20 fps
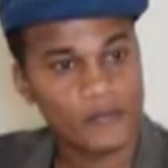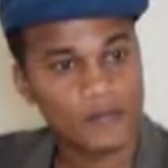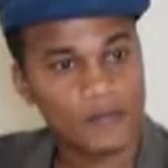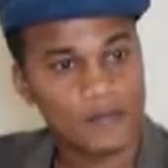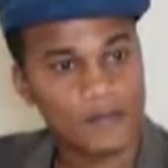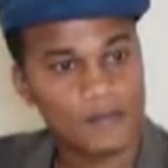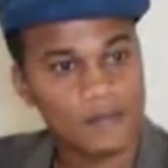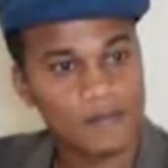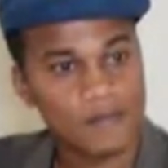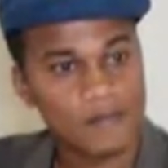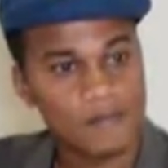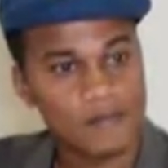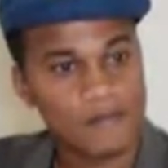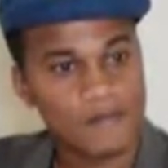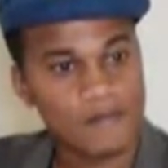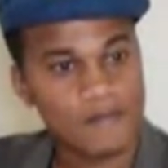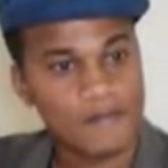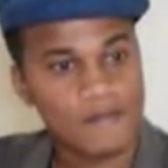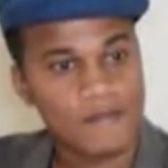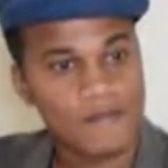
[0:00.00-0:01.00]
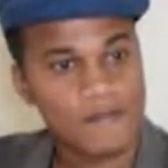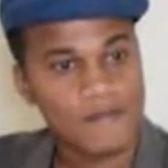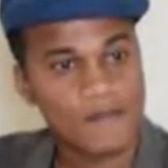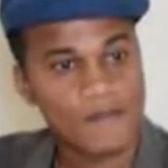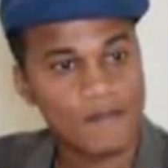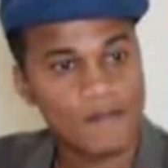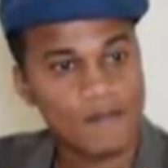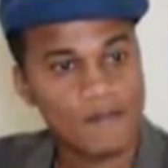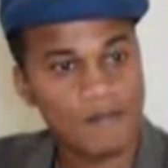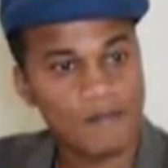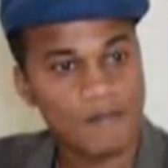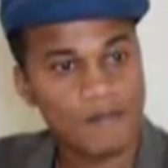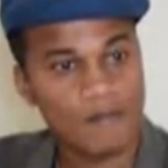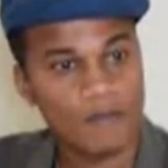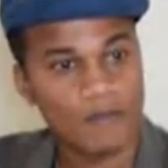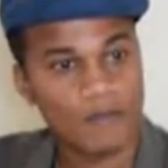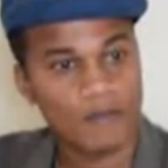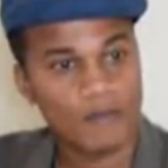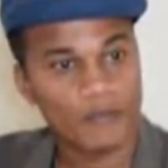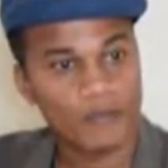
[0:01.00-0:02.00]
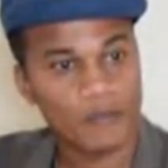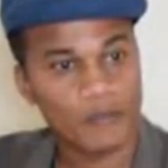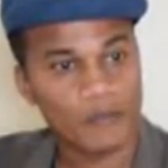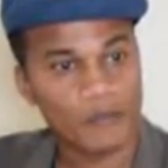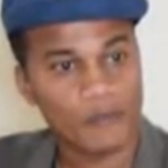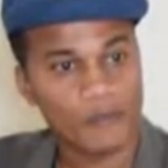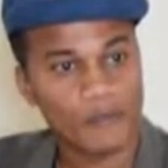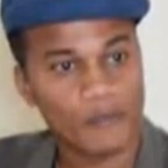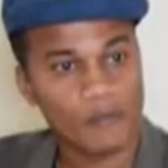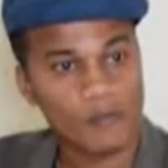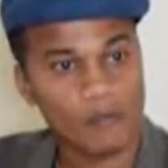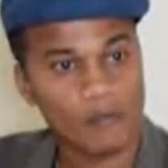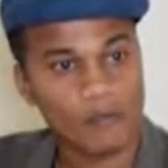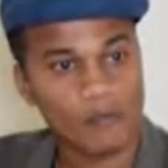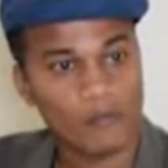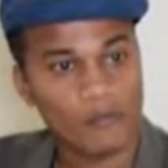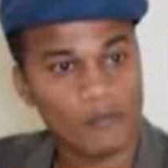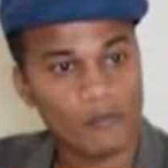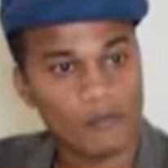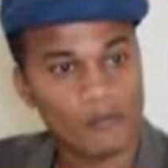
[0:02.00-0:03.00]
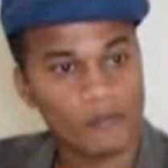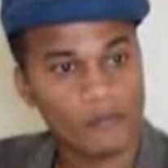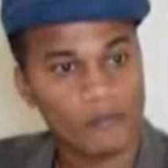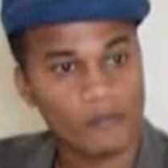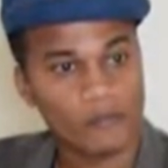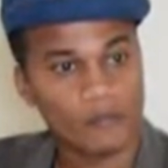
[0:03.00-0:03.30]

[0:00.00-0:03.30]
(silent)